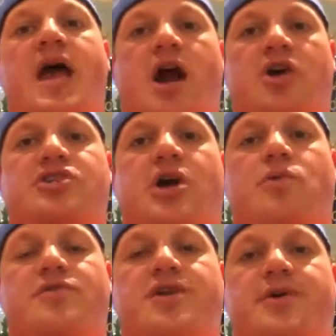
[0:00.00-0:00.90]
And
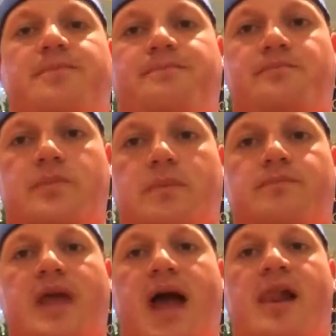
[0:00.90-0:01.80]
also, the
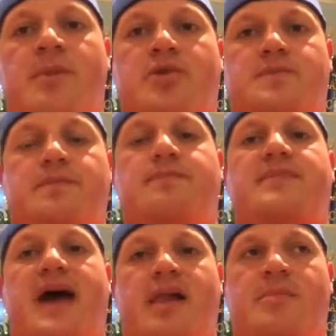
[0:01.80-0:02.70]

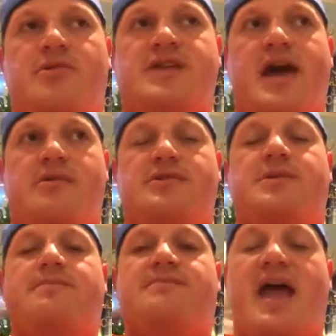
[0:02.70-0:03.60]
Alamo Scouts,